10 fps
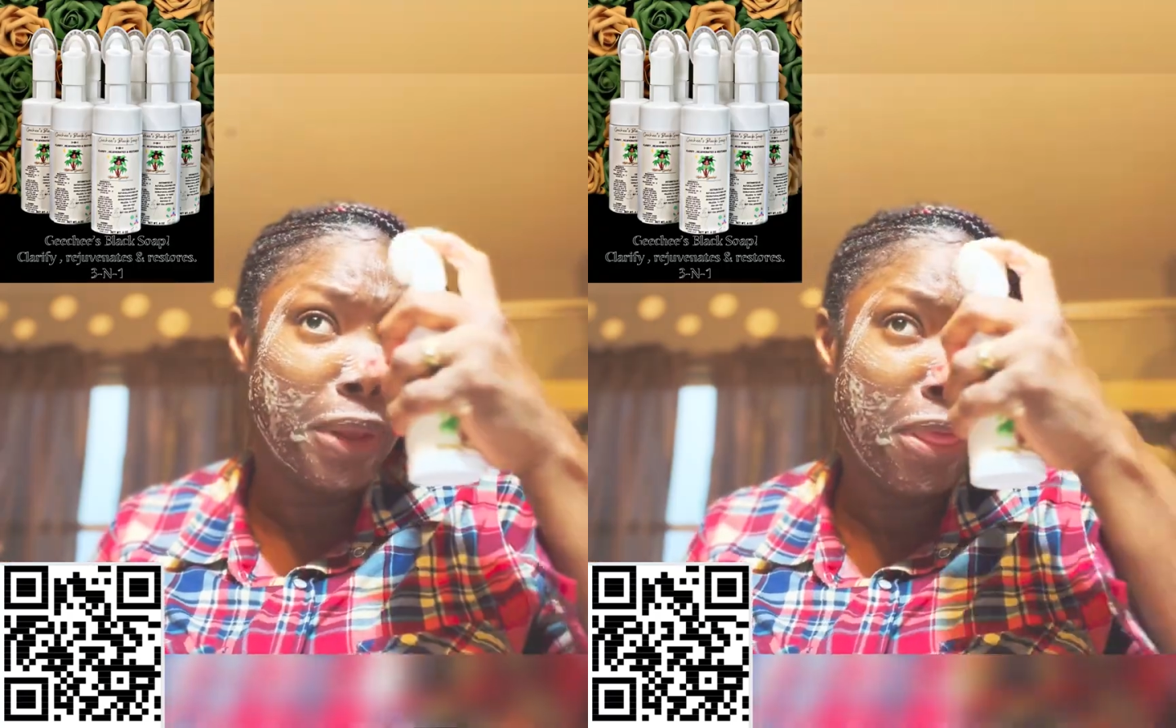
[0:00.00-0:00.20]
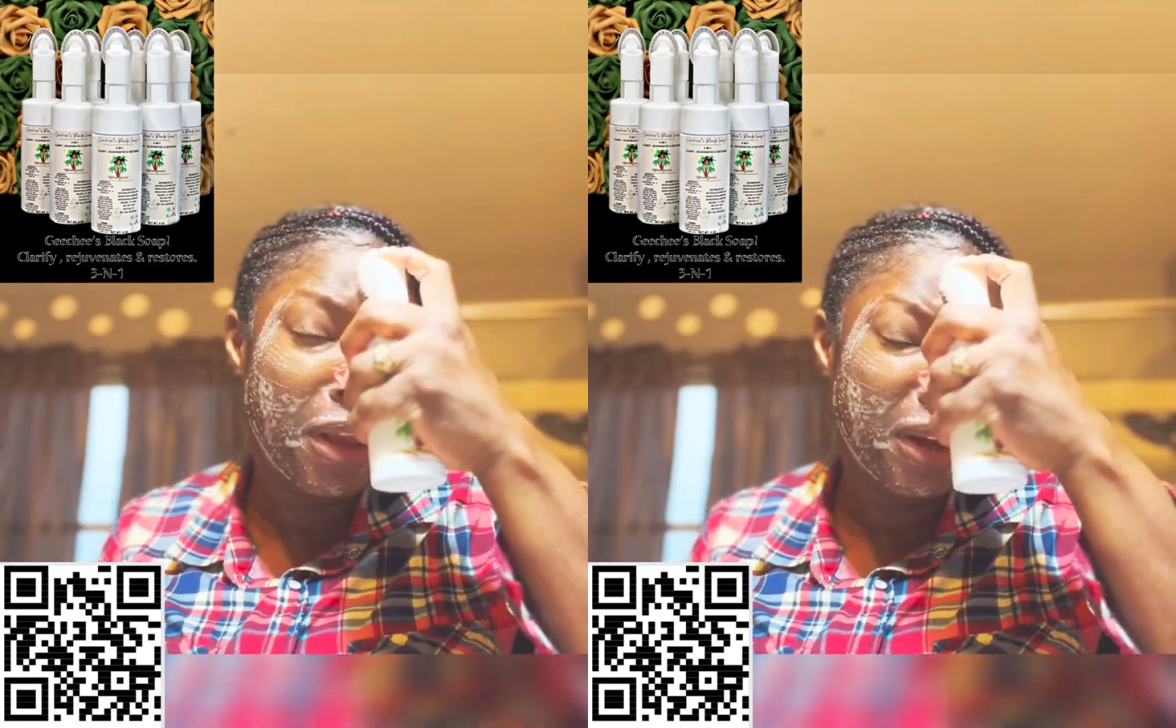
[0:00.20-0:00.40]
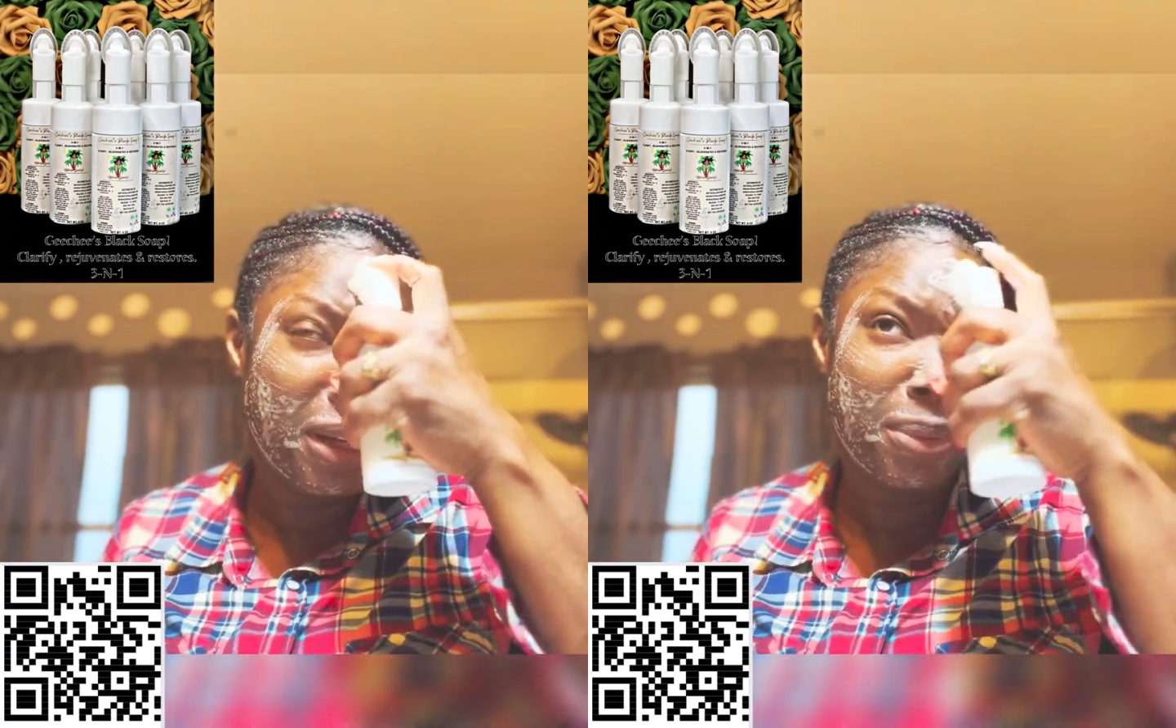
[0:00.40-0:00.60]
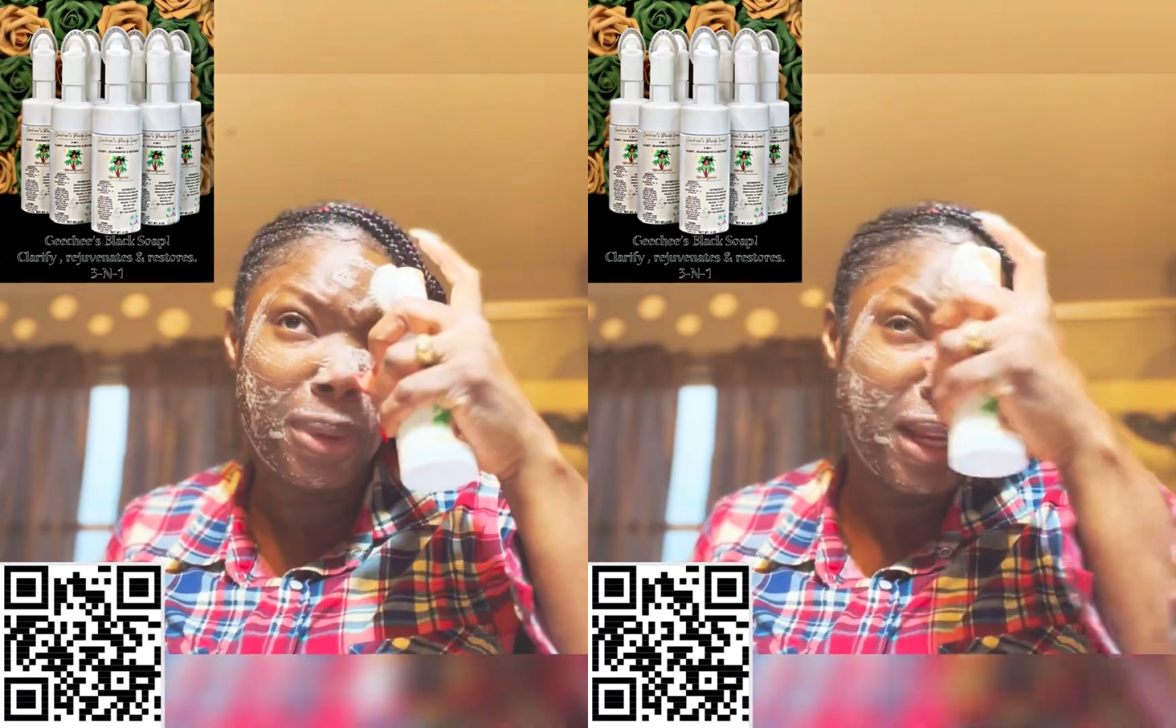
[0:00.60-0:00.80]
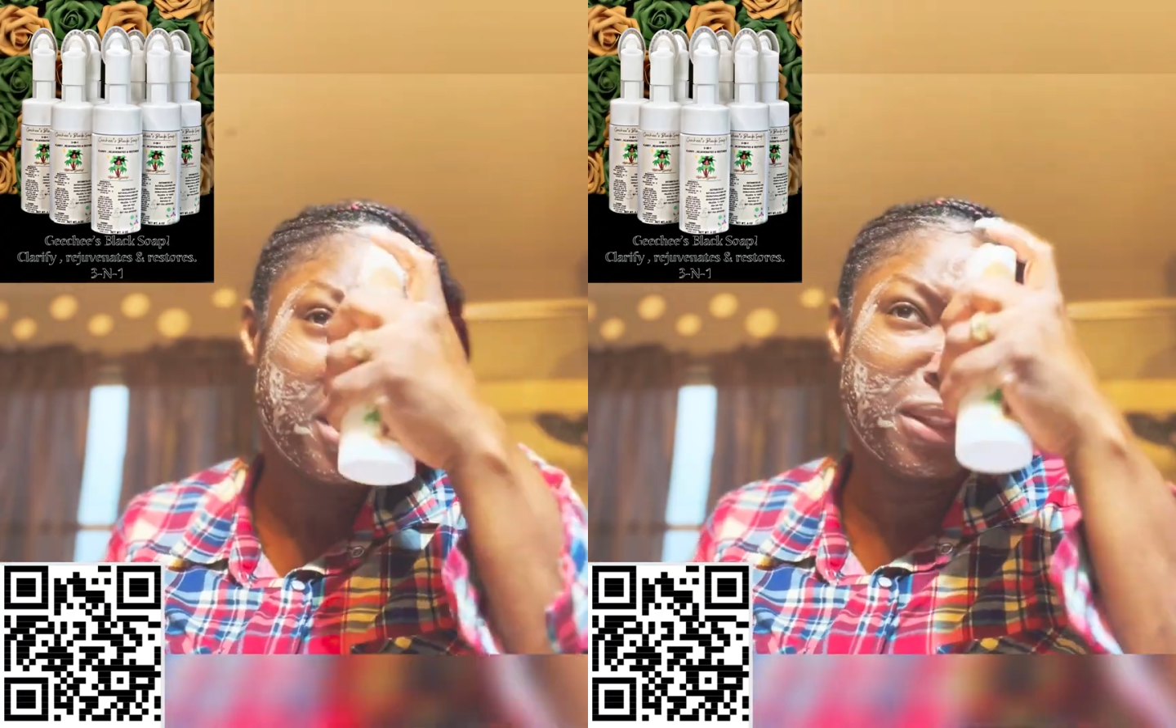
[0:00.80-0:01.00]
They're in the
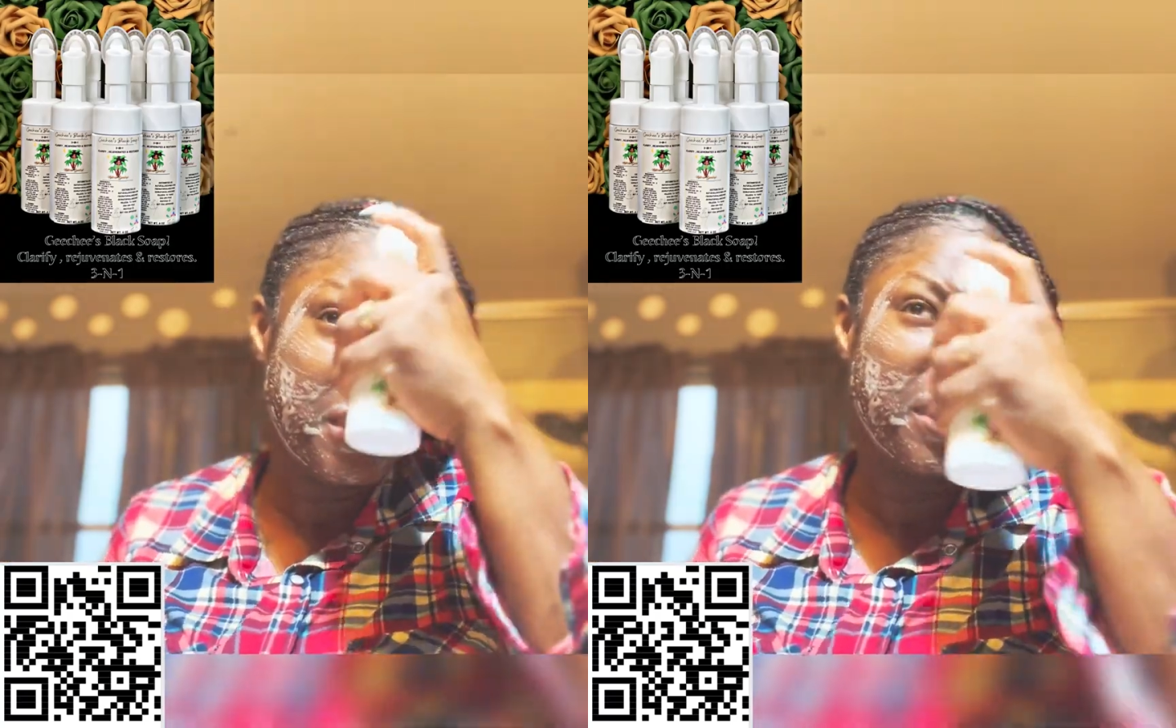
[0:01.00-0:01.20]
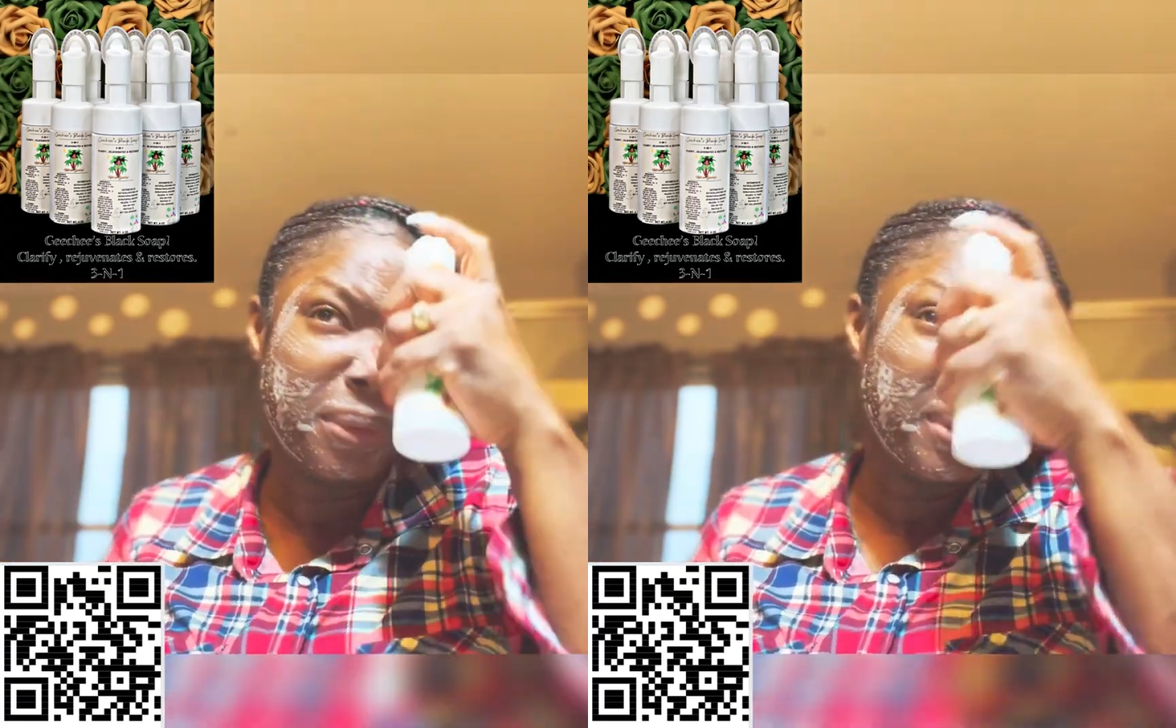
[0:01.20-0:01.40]
way too.